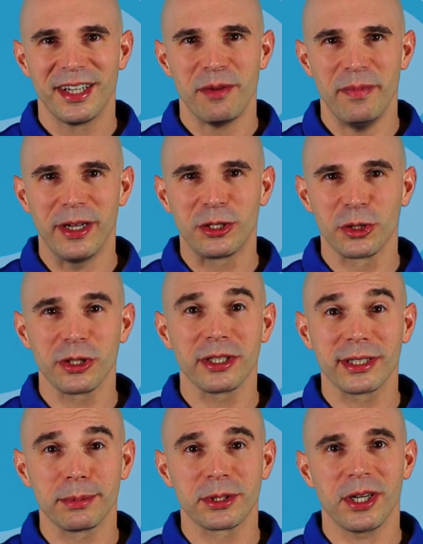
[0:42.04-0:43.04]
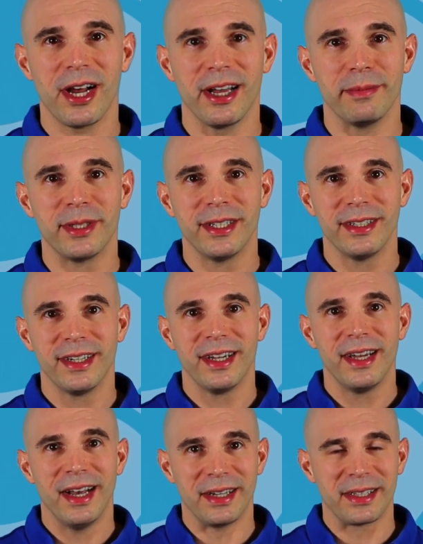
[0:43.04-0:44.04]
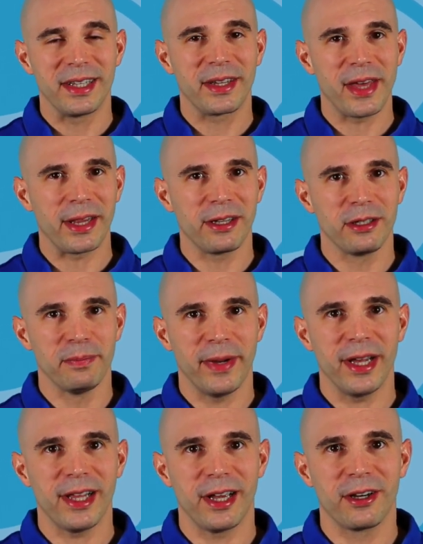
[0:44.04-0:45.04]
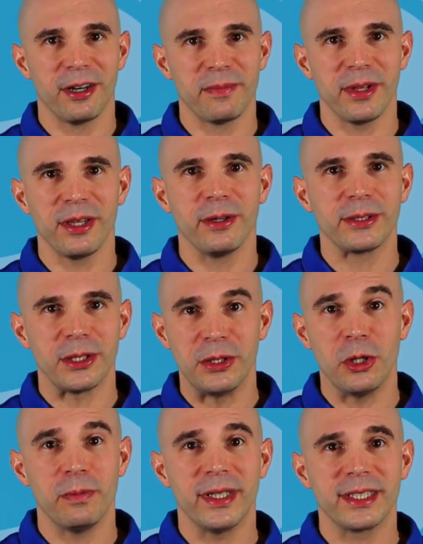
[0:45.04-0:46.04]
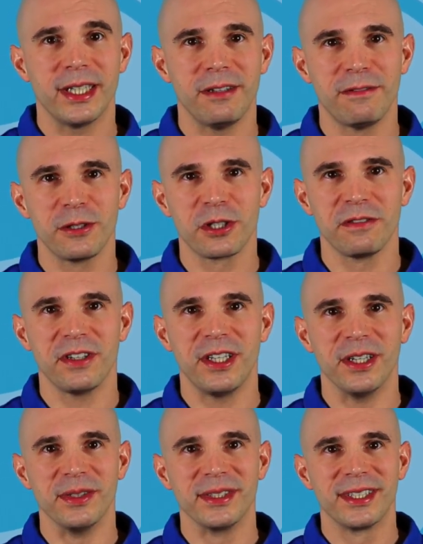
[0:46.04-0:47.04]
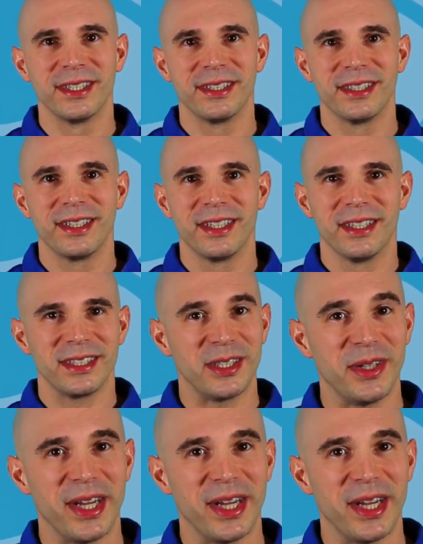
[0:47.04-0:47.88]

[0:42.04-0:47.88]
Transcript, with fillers: Make sure you're subscribed and click that little bell icon below so you don't miss any future videos. See you